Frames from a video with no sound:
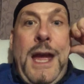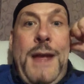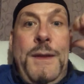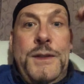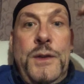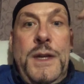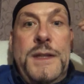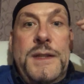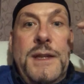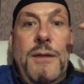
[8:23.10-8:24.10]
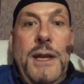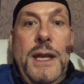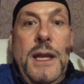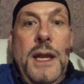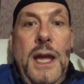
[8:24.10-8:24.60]
And that's not
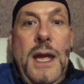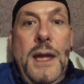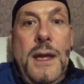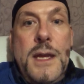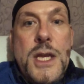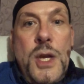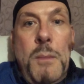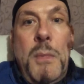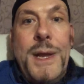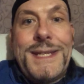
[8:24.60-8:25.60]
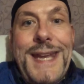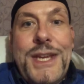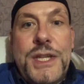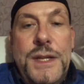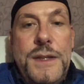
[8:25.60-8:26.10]
necessarily
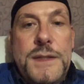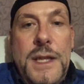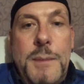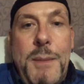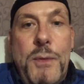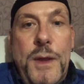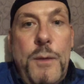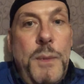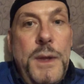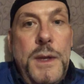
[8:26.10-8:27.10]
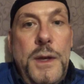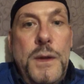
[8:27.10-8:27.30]
molestation. That's the thing that people think of, but